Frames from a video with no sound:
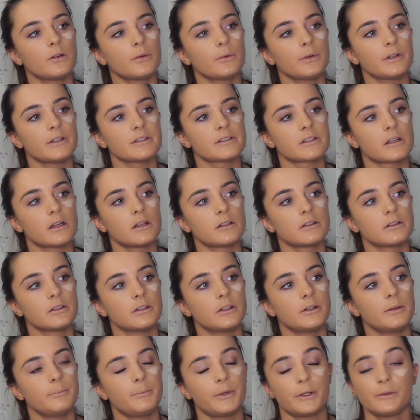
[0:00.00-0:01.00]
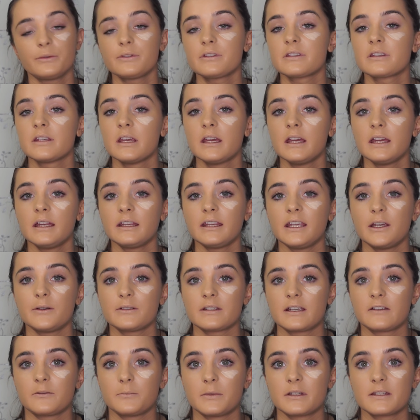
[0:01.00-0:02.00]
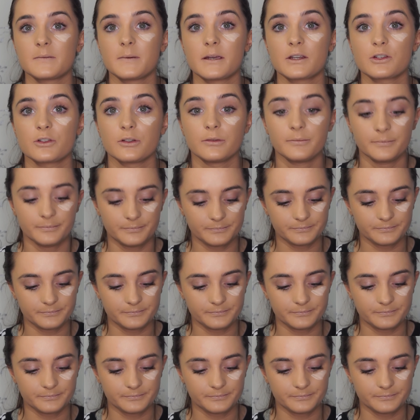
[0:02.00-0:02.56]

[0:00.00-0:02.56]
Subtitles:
where's it called? Boots, they always have them on special.